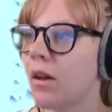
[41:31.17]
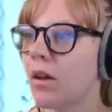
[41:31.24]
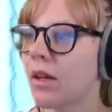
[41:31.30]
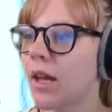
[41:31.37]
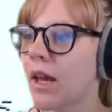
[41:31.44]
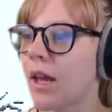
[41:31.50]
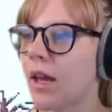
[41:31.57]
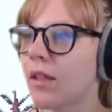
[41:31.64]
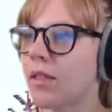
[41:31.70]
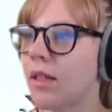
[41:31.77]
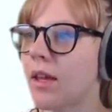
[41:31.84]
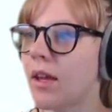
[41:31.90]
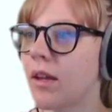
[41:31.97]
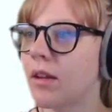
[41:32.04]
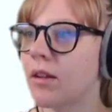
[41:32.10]
Okay, and
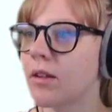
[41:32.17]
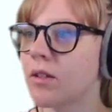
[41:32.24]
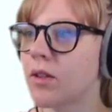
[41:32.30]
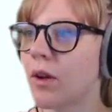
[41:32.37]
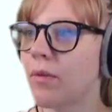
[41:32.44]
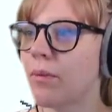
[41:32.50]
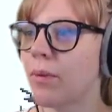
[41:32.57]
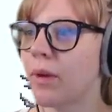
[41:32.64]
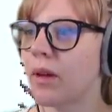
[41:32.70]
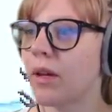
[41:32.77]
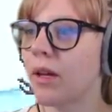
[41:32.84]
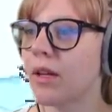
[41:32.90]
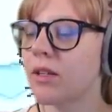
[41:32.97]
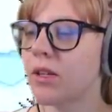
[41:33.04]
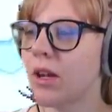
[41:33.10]
then, so if
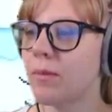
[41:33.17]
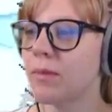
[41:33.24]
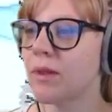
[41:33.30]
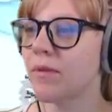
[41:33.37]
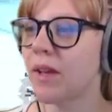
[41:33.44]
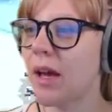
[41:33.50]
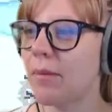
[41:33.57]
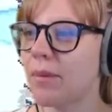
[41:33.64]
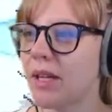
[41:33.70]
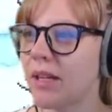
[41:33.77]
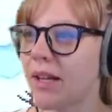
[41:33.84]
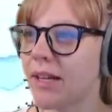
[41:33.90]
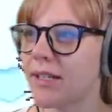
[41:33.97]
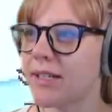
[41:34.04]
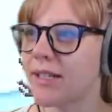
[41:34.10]
we, in terms of coming
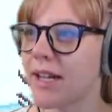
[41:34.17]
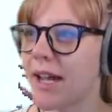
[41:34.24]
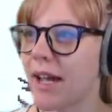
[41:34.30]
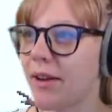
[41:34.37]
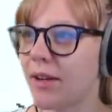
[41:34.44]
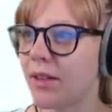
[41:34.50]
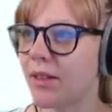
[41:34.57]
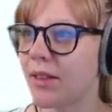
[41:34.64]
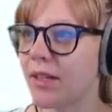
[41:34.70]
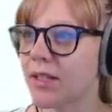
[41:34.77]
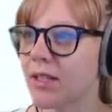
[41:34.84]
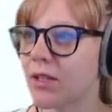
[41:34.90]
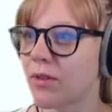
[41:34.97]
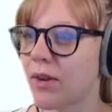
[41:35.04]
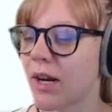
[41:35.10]
like down in
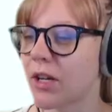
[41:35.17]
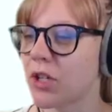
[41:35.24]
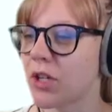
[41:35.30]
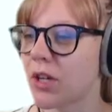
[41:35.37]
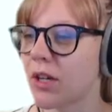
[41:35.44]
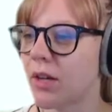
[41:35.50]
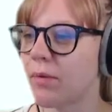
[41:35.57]
this direction,